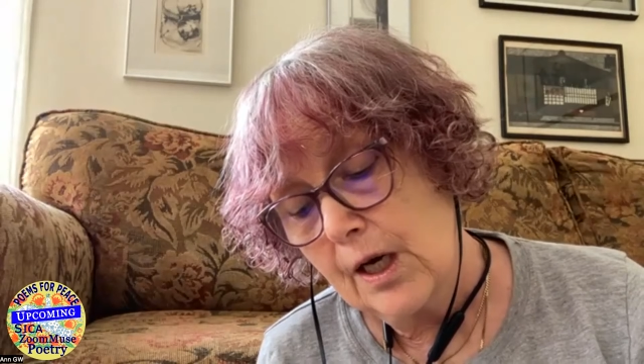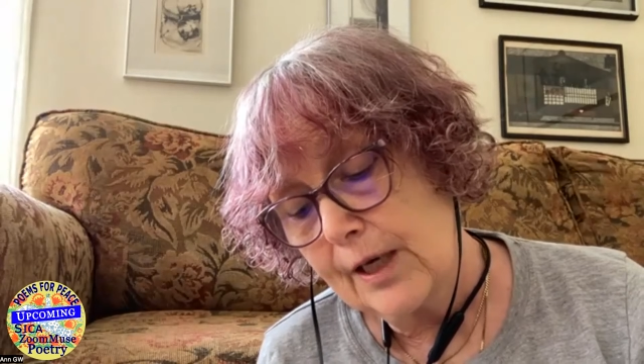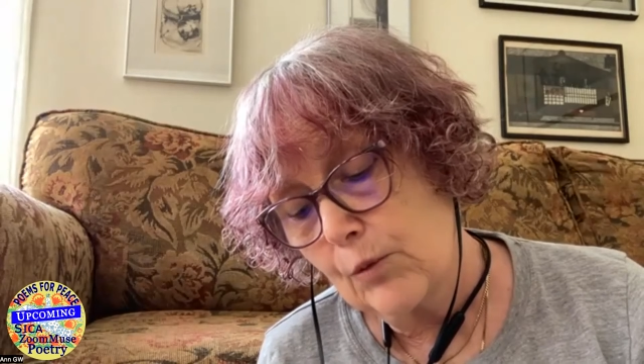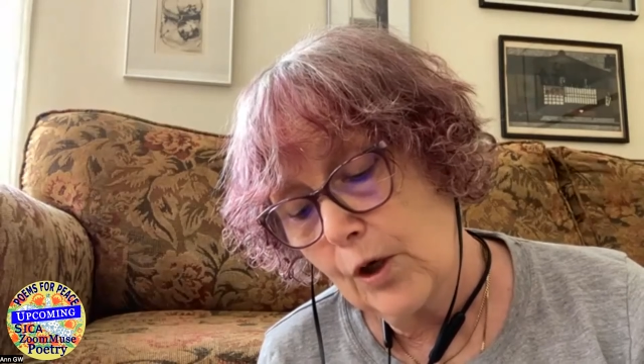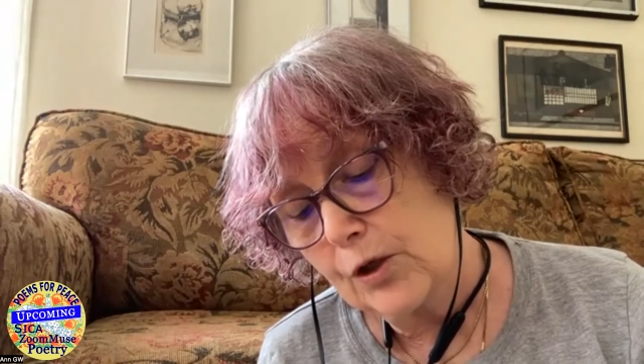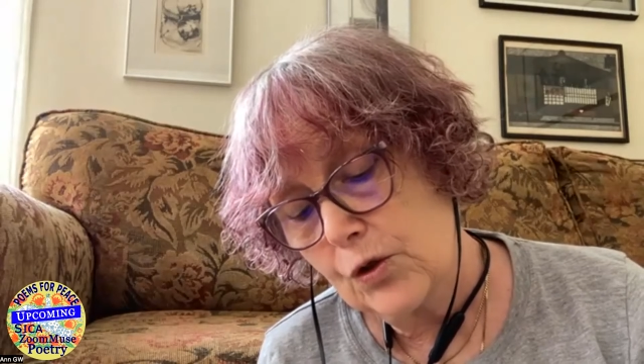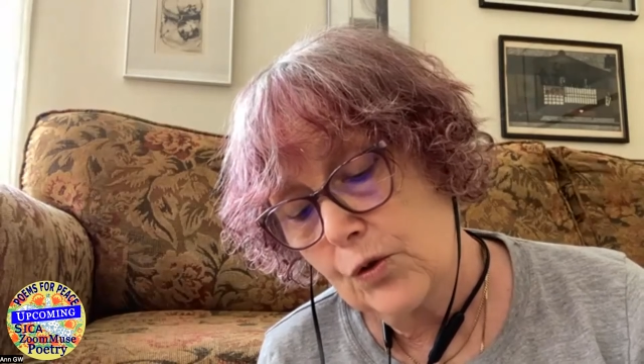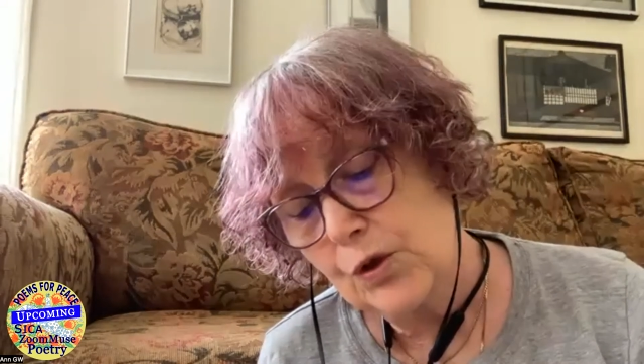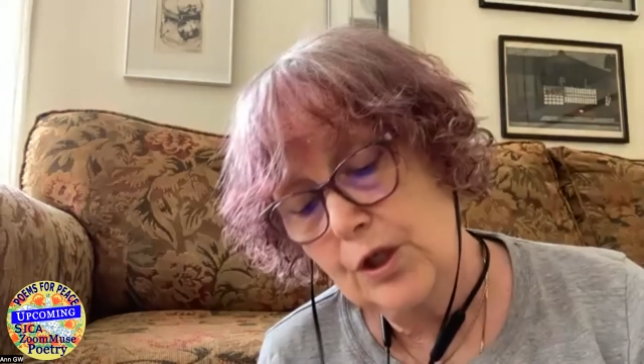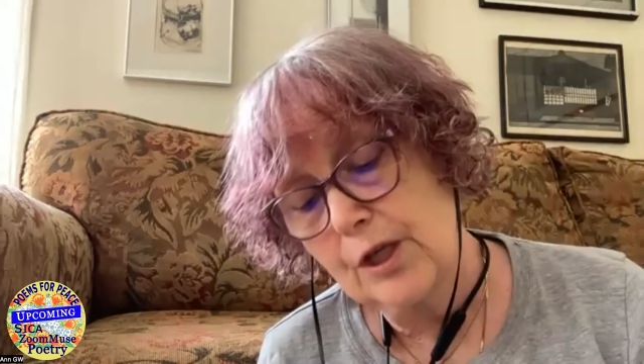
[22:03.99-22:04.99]
I watch
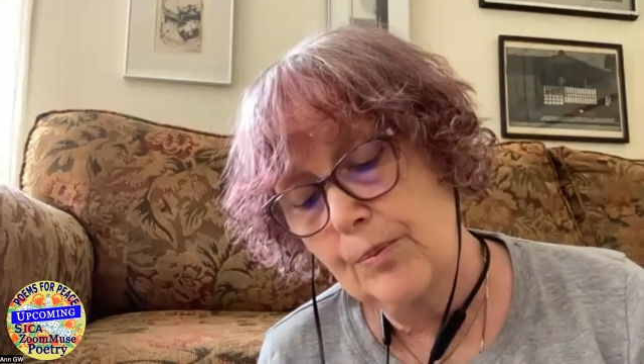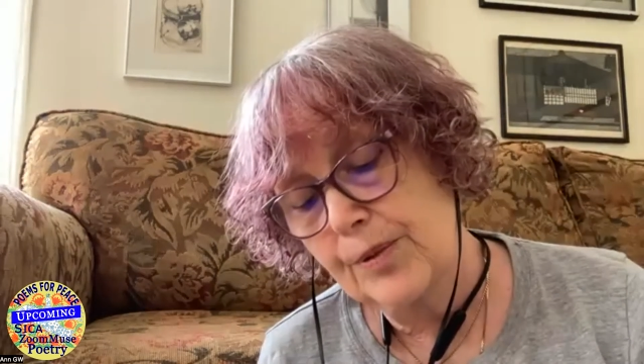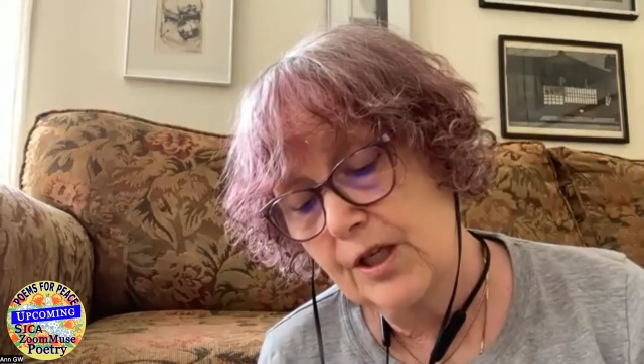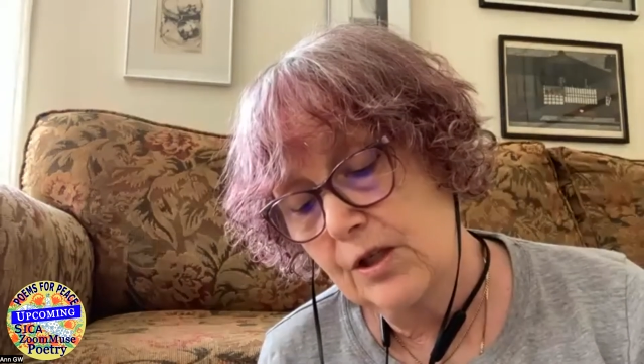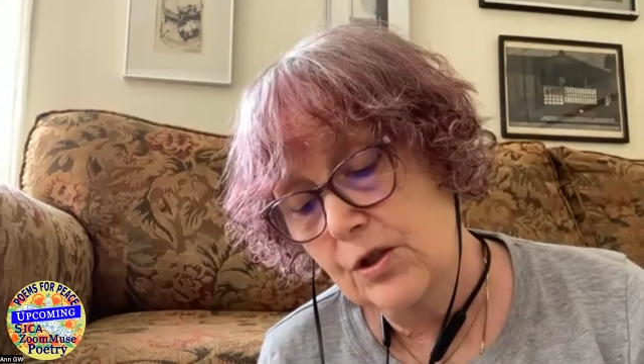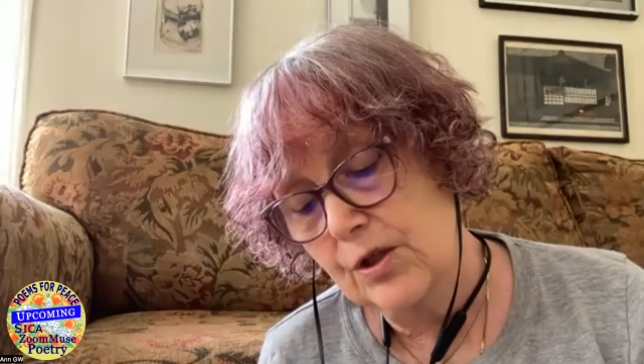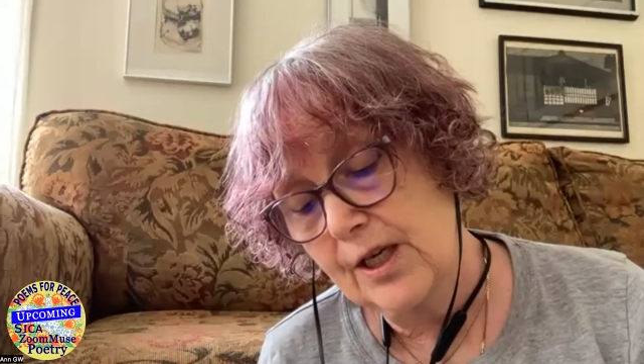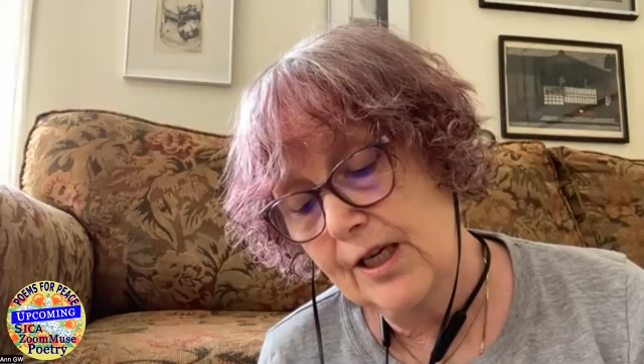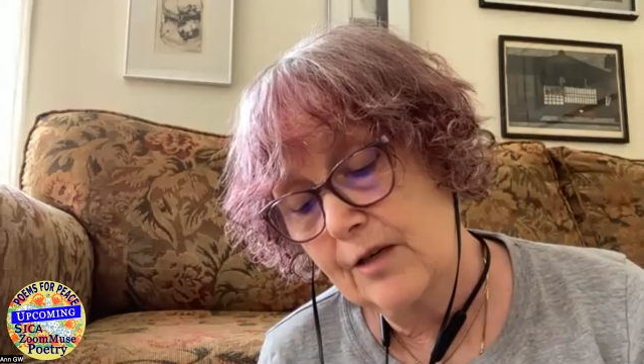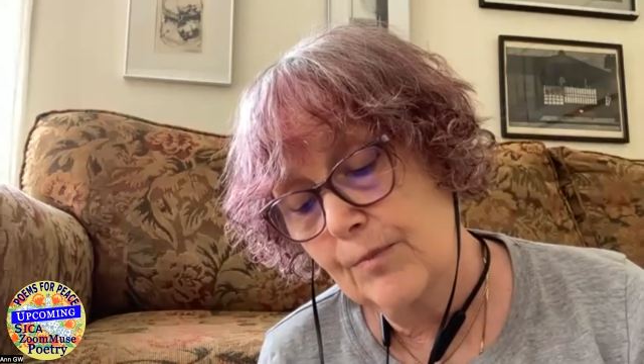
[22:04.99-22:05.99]
you slip into
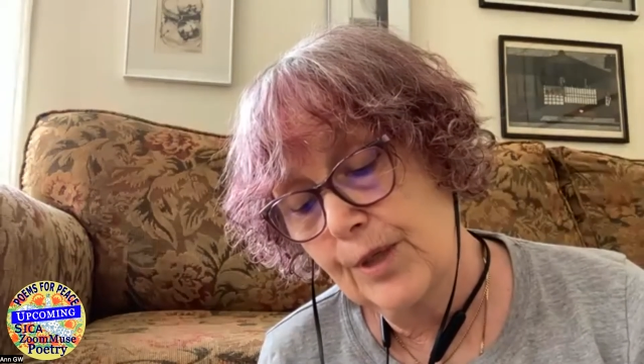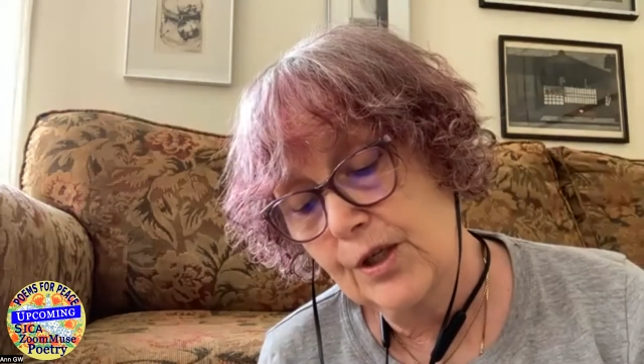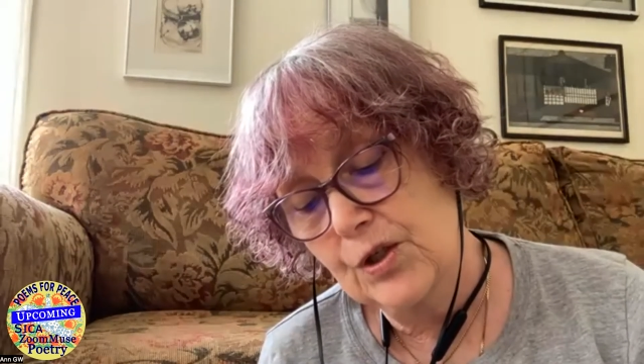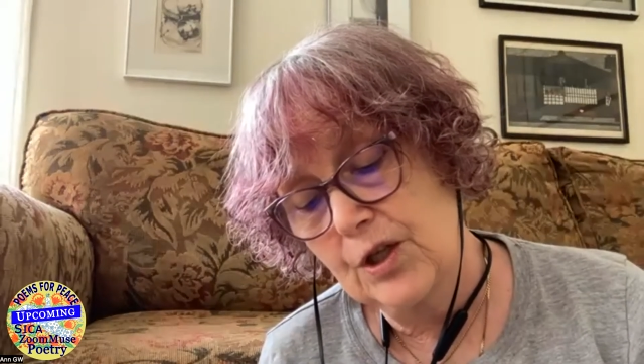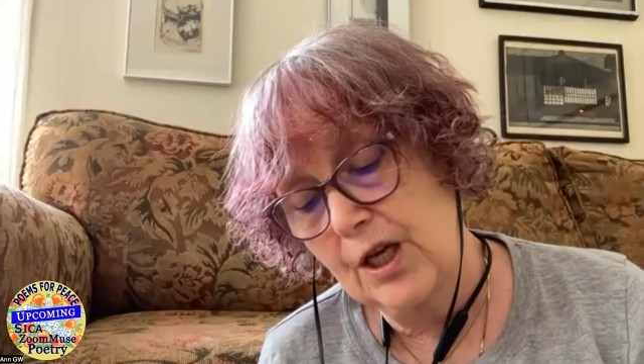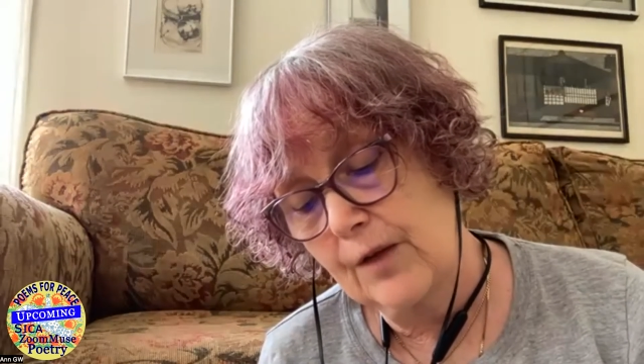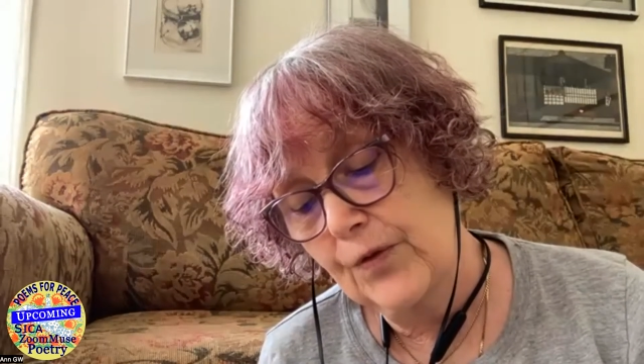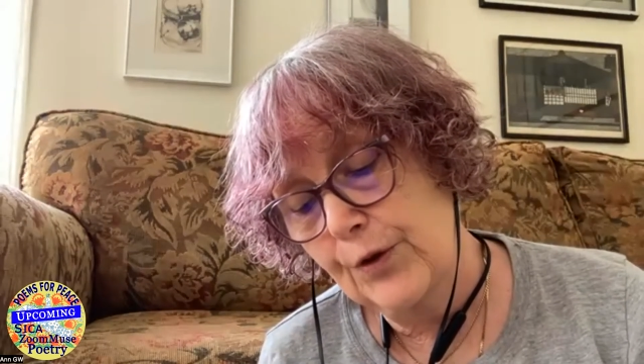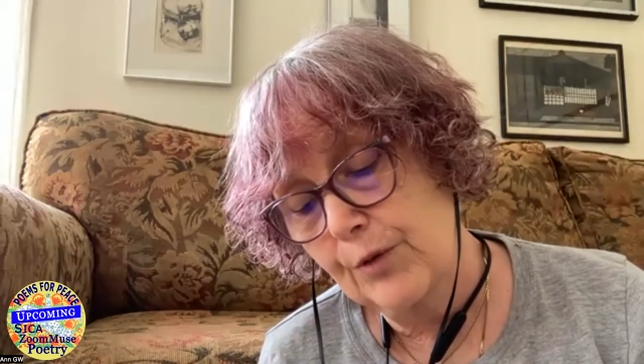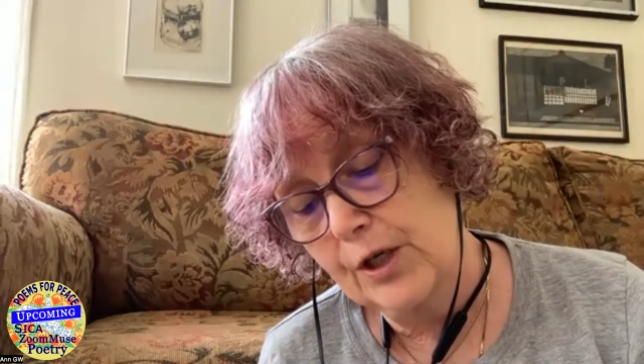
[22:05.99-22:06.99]
that puzzling
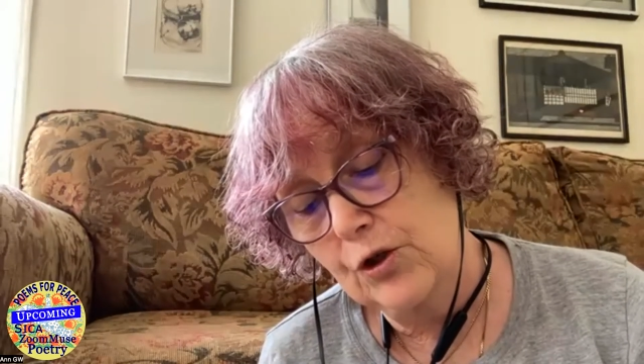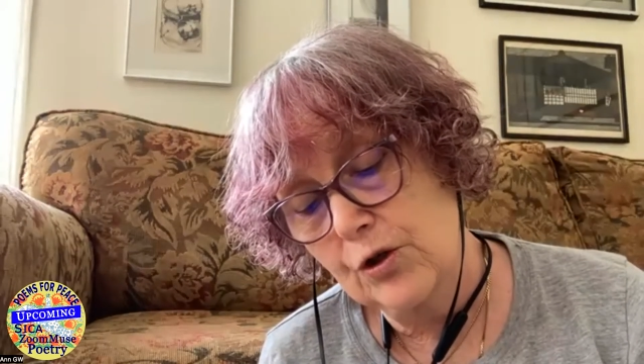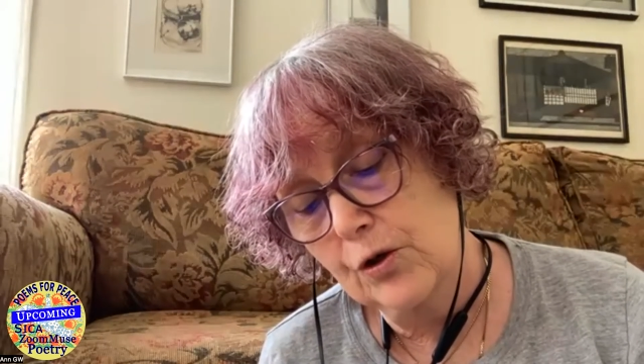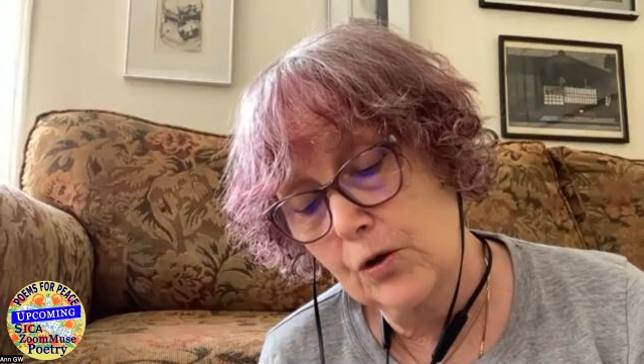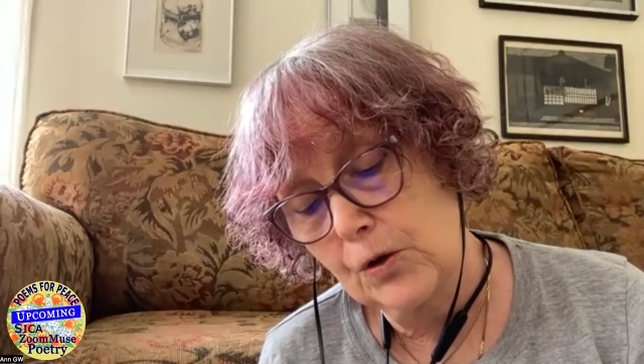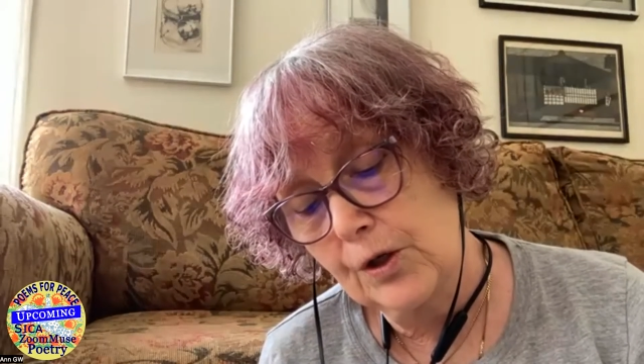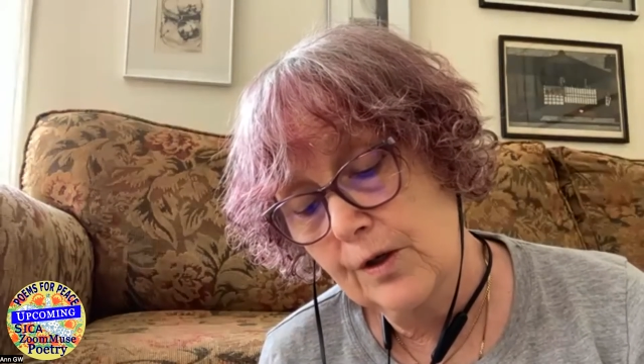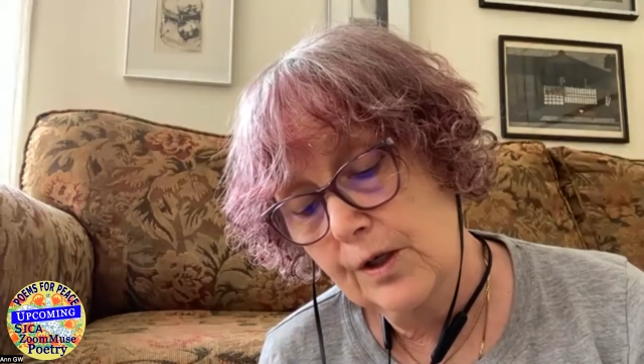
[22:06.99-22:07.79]
threshold,